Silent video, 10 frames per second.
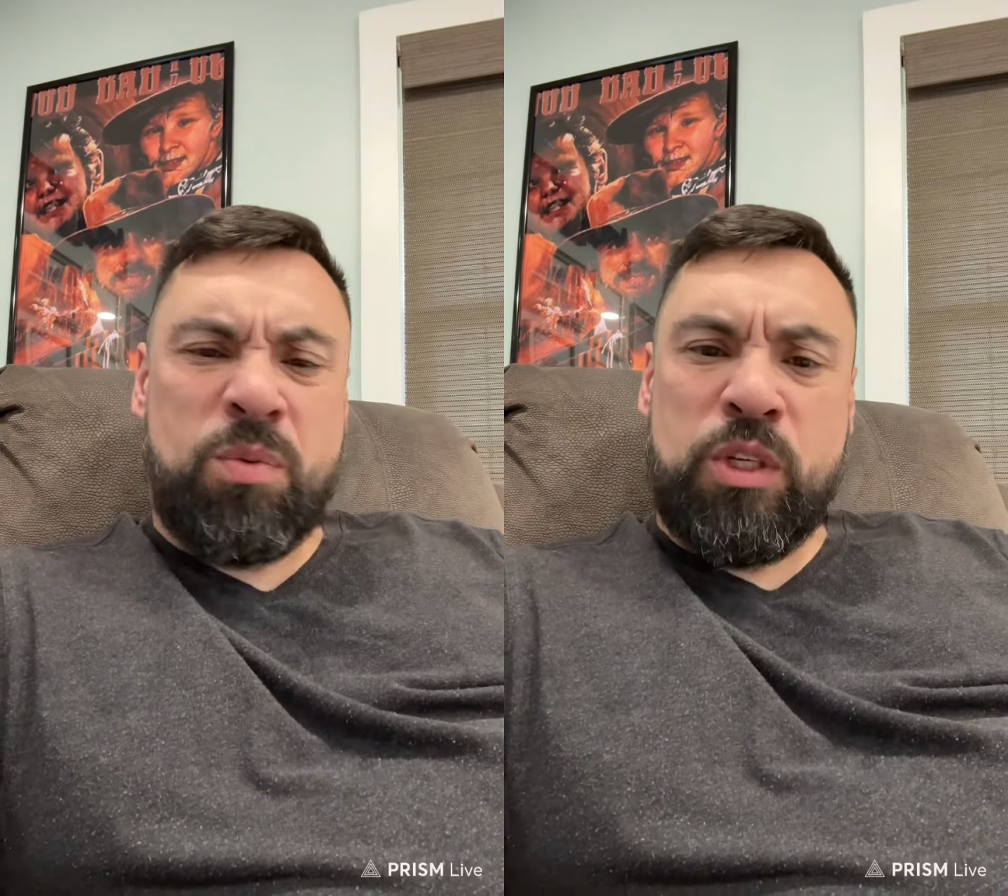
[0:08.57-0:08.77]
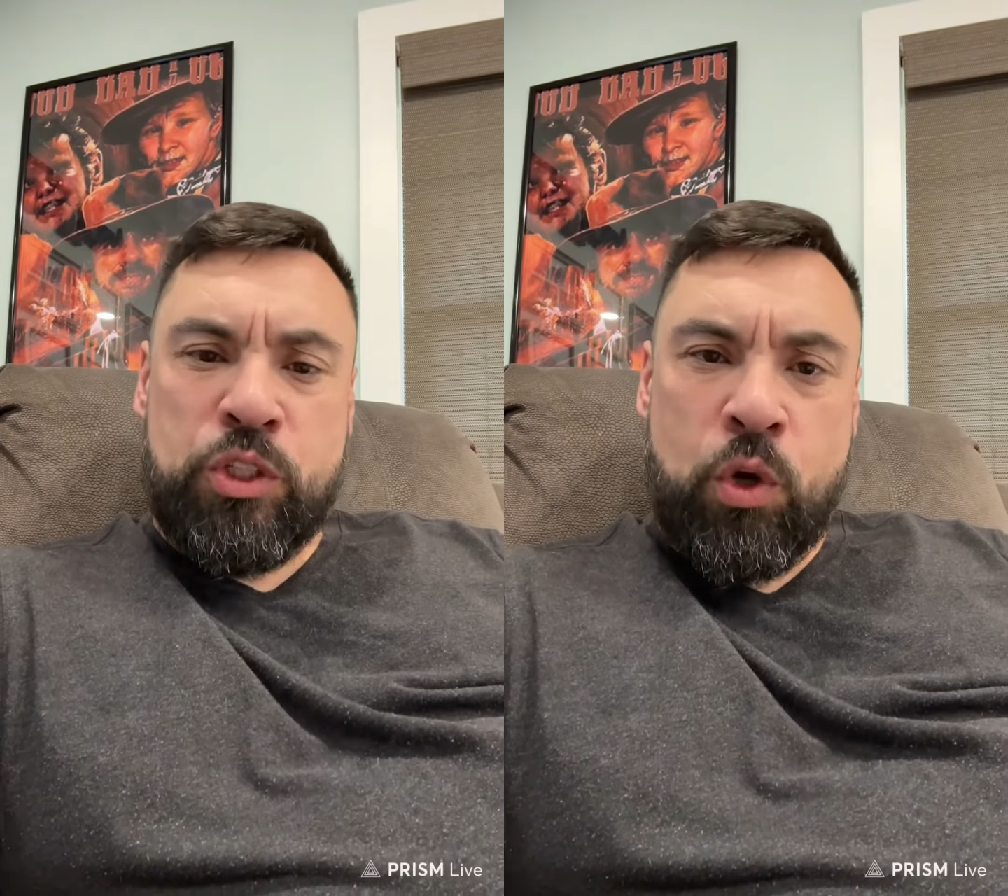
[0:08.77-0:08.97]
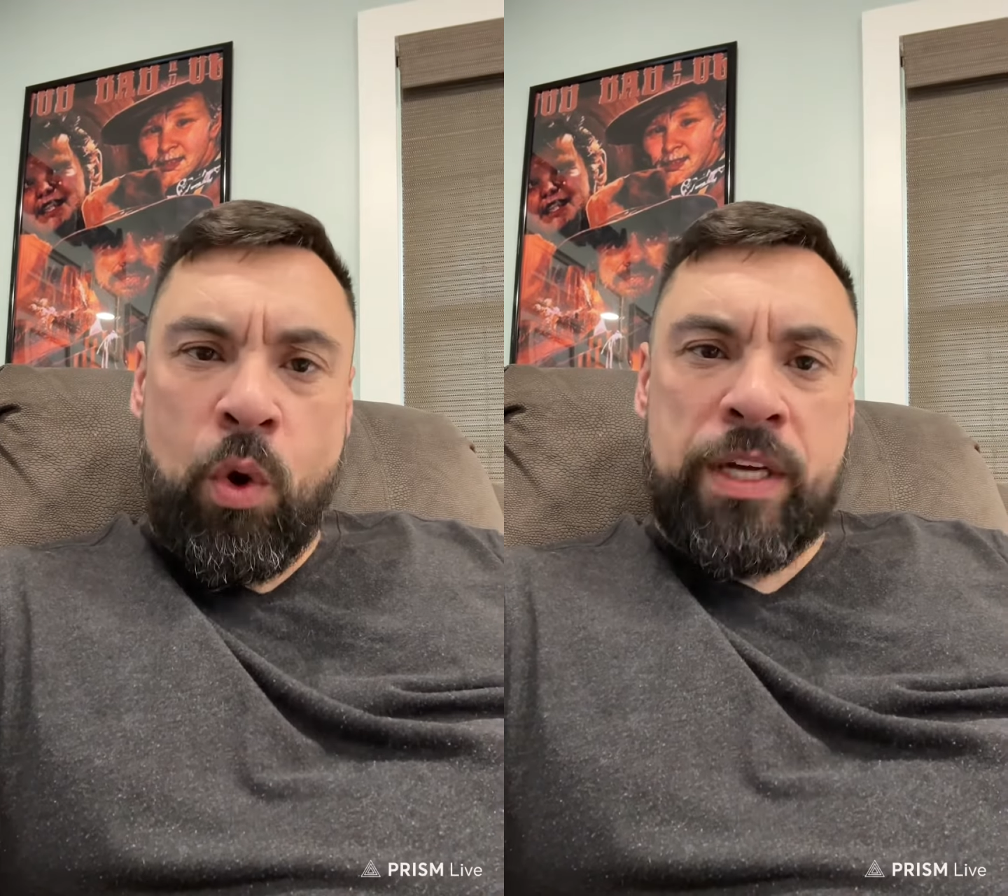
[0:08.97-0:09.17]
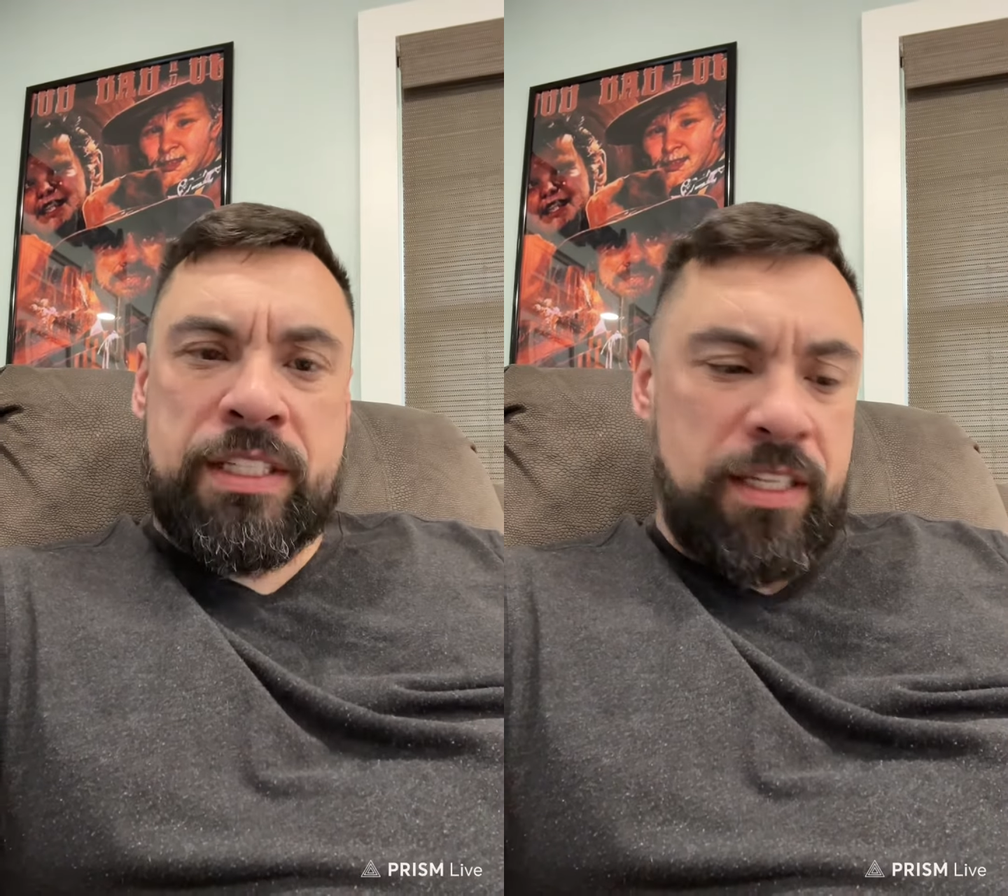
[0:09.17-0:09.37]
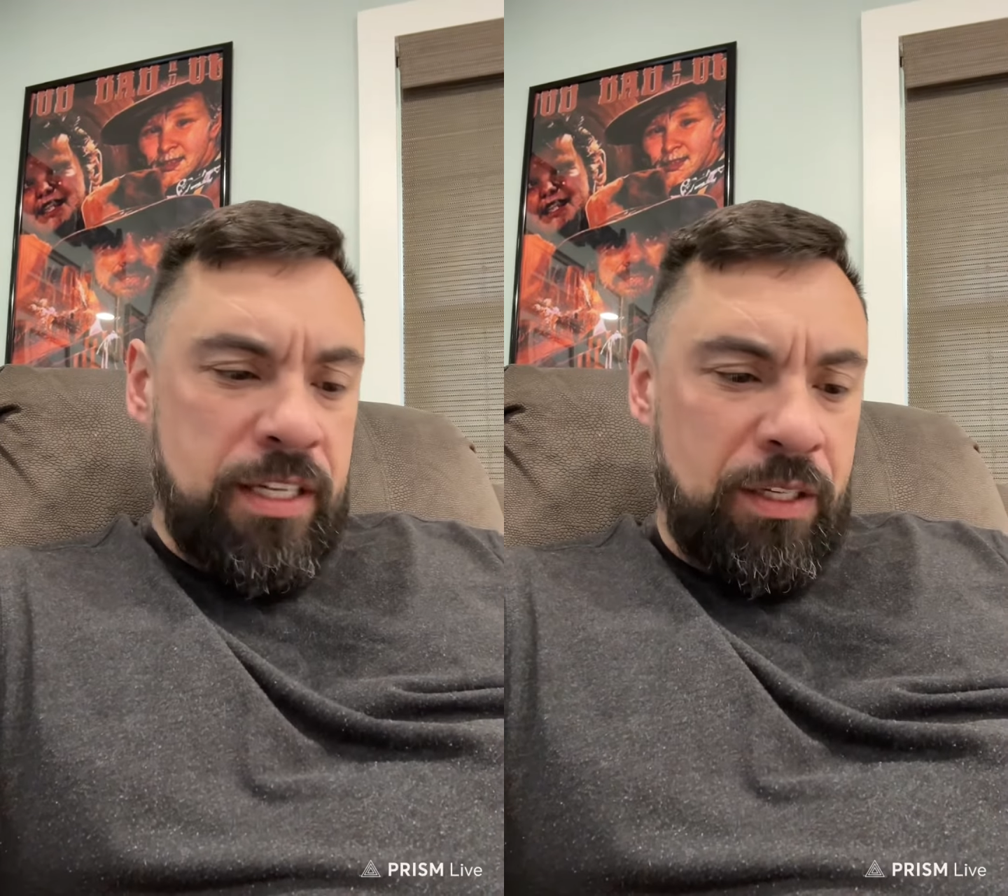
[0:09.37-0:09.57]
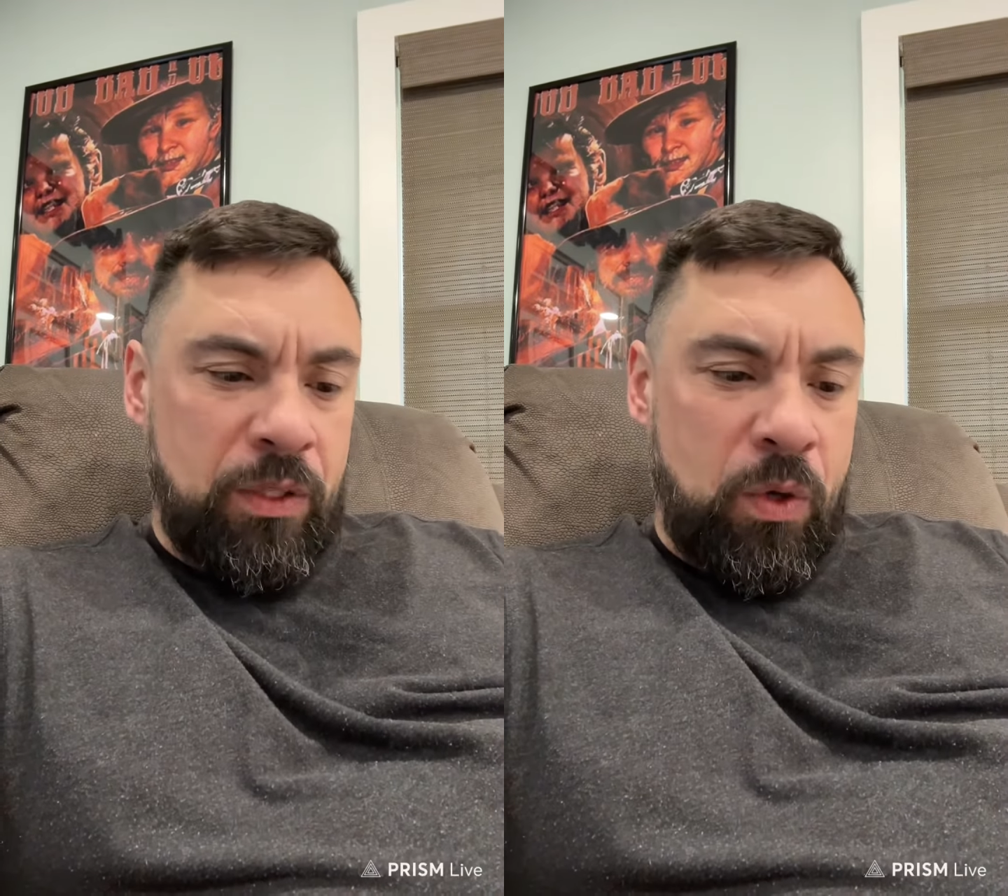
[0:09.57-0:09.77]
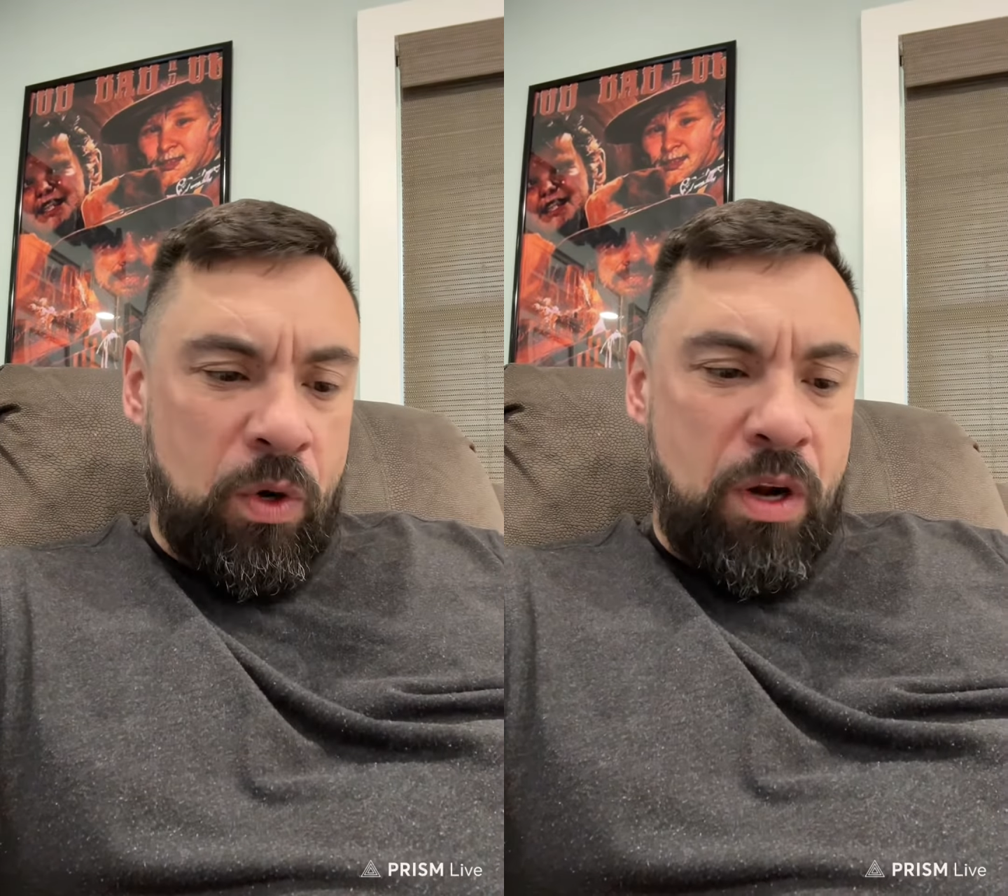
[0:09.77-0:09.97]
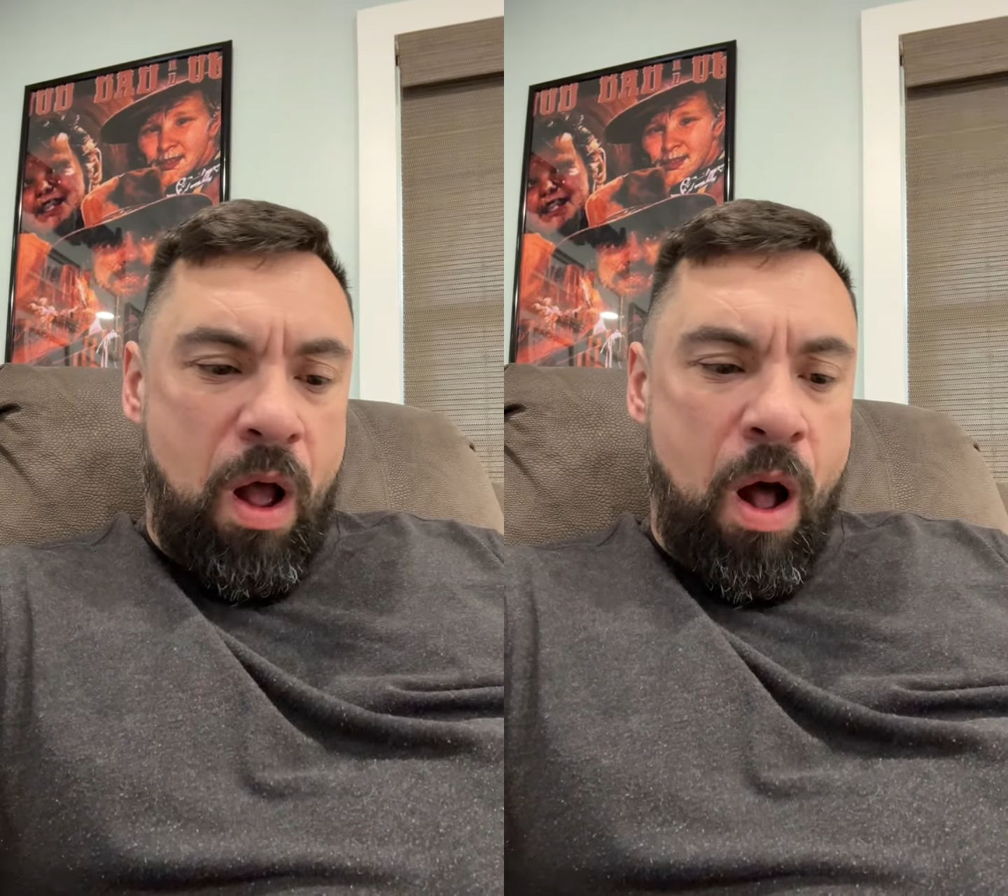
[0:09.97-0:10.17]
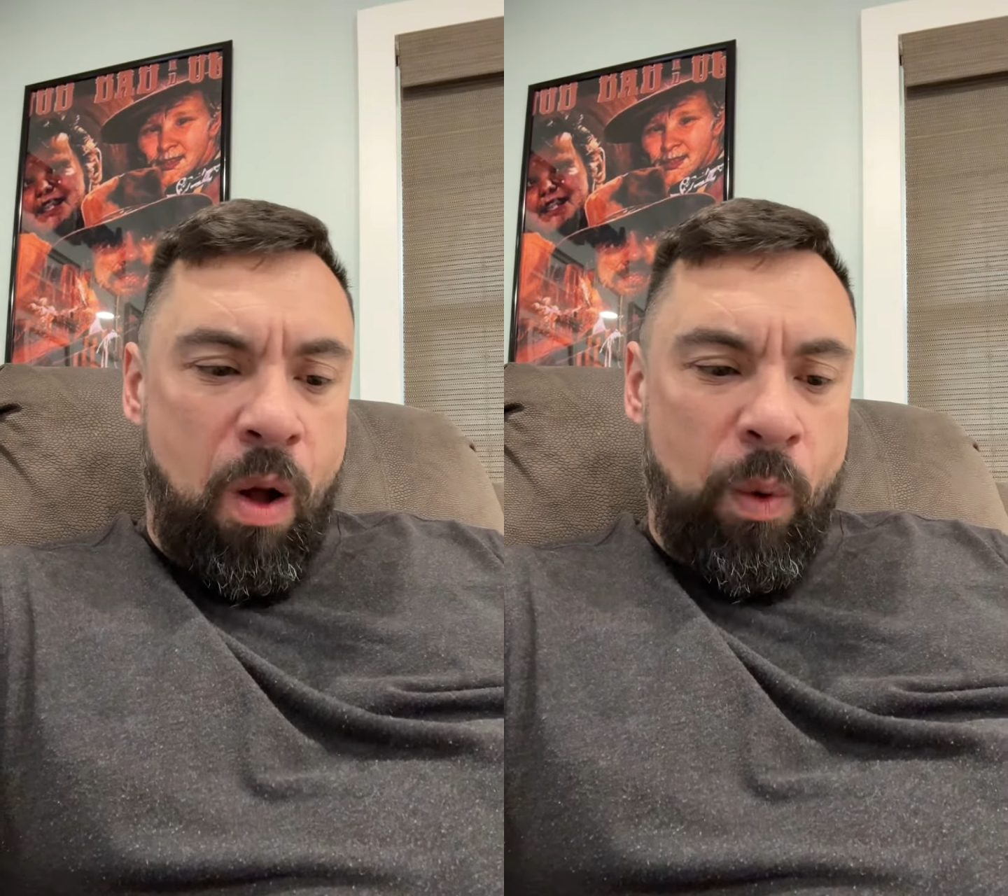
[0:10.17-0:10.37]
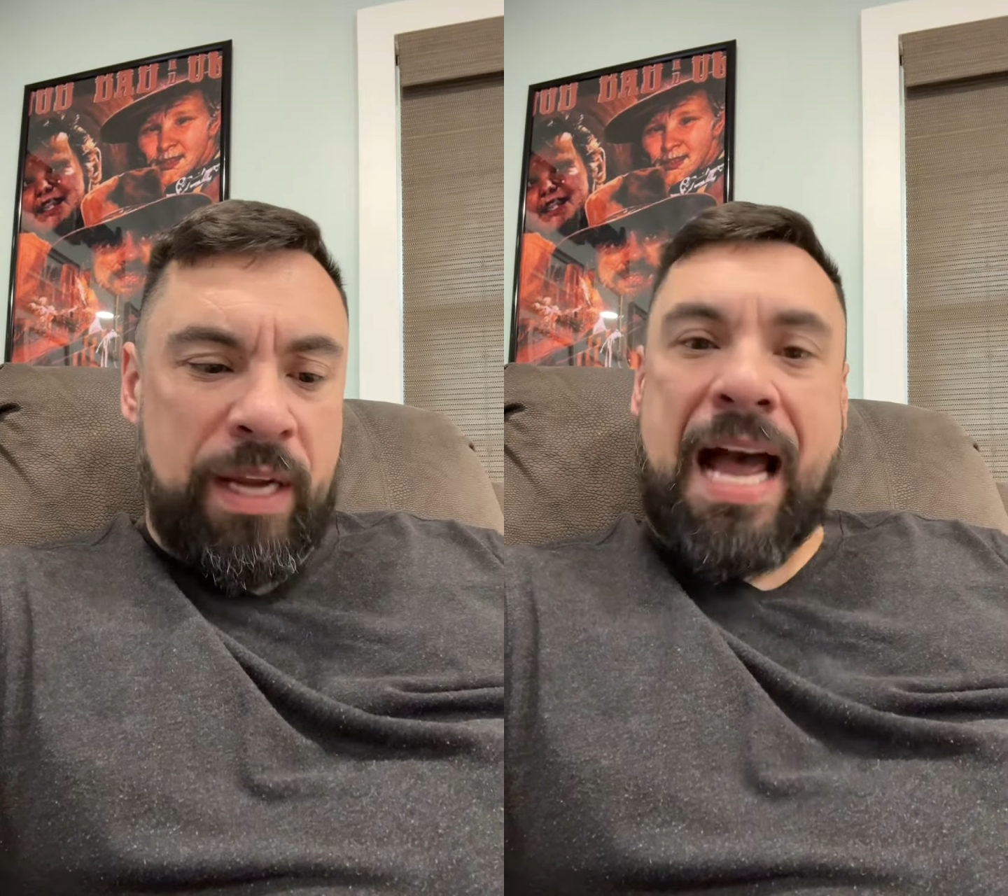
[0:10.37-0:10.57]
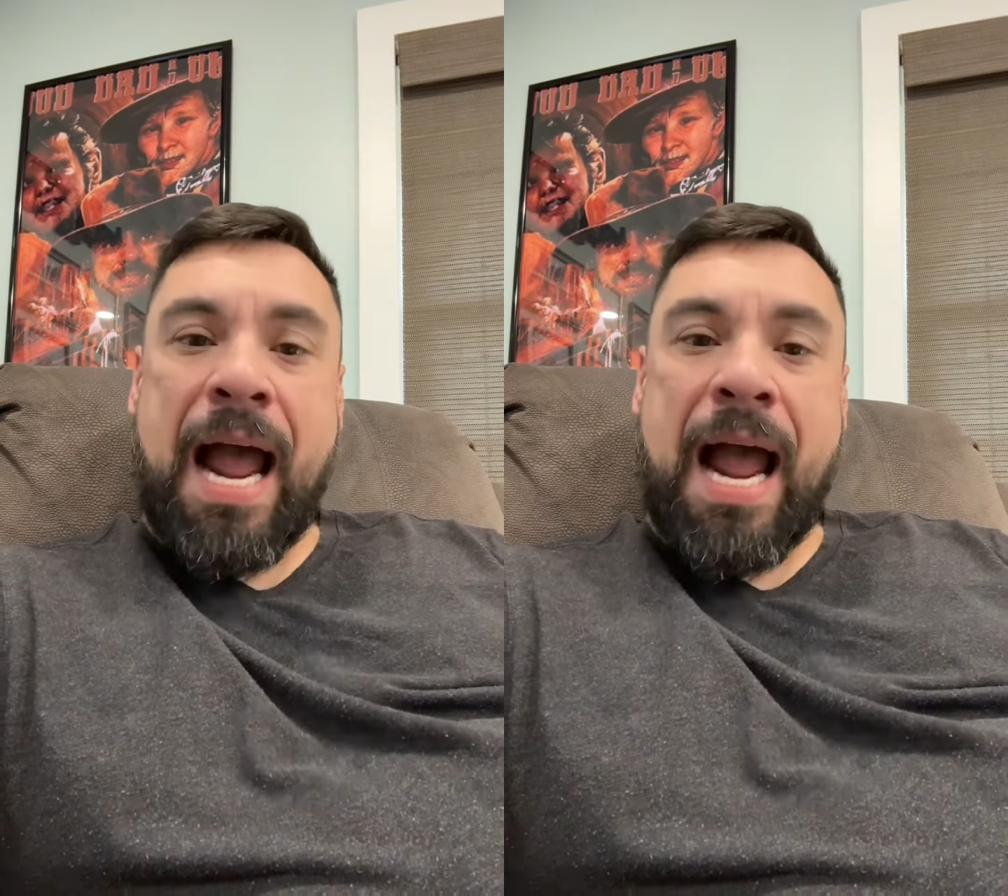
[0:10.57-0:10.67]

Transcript: Rejoice in the Lord always.